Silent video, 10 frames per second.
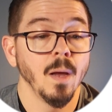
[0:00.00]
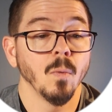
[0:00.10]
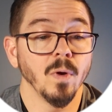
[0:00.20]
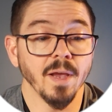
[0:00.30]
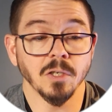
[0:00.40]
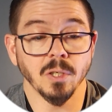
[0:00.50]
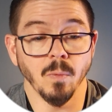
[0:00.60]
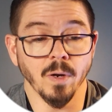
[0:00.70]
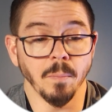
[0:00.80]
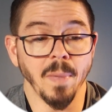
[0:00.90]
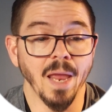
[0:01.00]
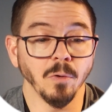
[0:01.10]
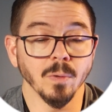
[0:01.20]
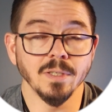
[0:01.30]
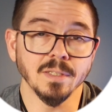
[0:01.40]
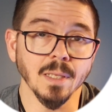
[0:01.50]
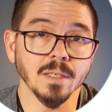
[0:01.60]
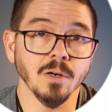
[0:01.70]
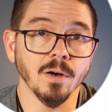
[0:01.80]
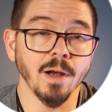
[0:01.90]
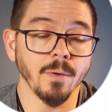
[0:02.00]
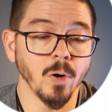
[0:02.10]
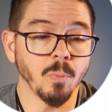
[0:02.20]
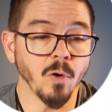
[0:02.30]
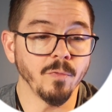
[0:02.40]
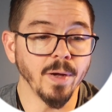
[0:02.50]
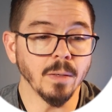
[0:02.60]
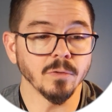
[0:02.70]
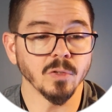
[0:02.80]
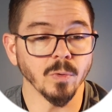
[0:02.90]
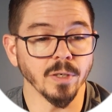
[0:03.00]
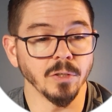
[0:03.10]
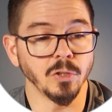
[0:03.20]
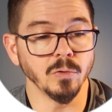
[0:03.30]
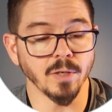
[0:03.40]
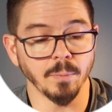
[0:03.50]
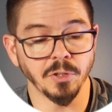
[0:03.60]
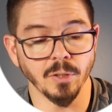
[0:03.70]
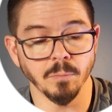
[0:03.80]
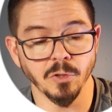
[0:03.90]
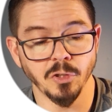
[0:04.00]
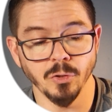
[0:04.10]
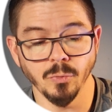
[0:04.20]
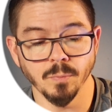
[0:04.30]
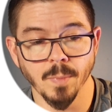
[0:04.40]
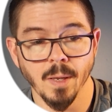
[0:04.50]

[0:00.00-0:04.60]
We actually want to manually select our carrier profile, so we're going to choose option number 2.